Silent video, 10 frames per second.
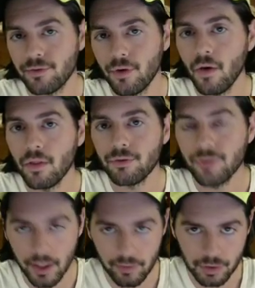on the
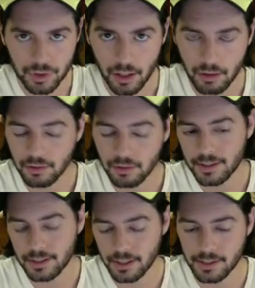flavor scale,
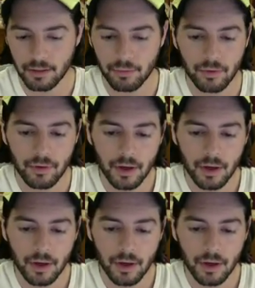as an example.